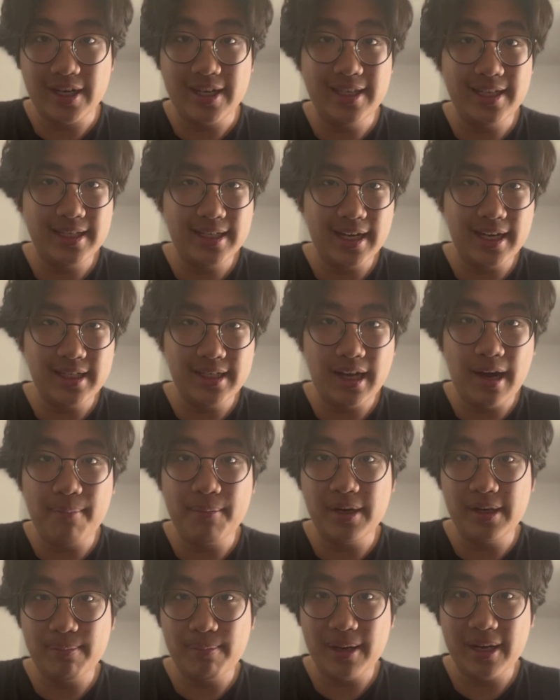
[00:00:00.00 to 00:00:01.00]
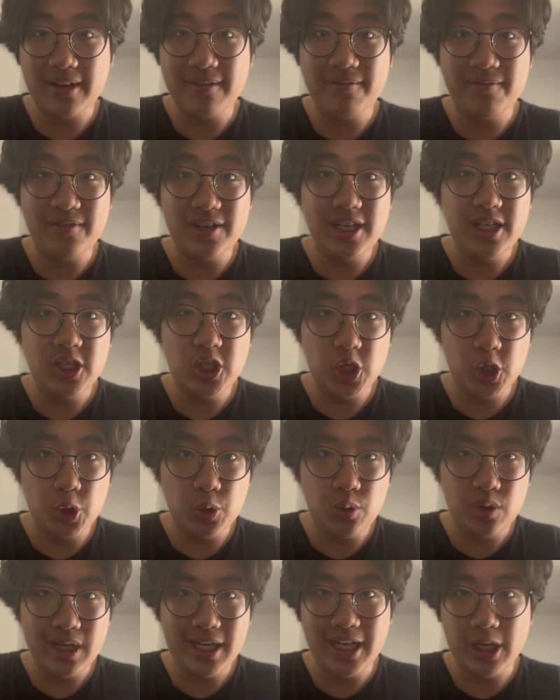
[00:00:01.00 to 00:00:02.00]
In this case, I'm going to pick
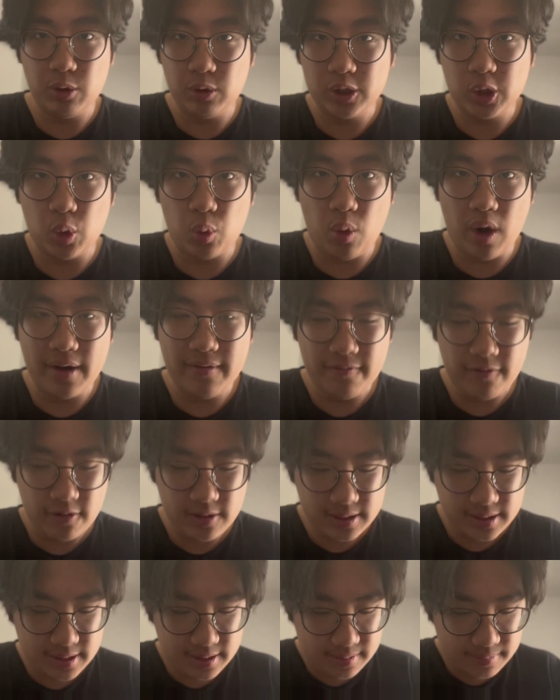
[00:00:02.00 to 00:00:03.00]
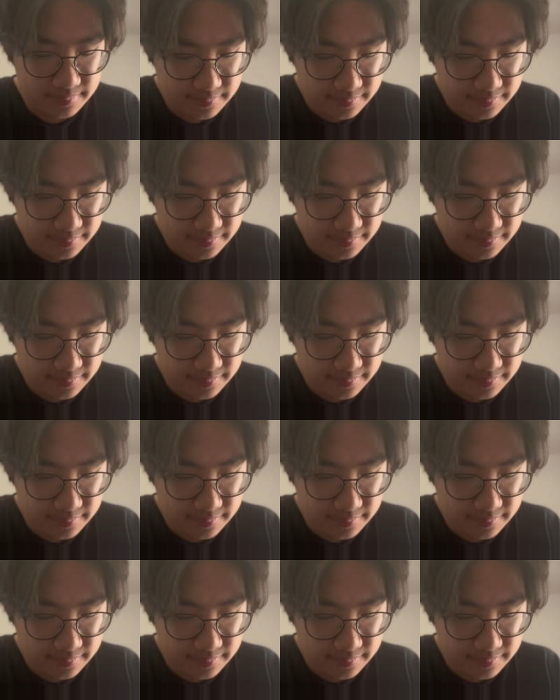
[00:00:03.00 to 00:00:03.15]
v2 equal to 1 first.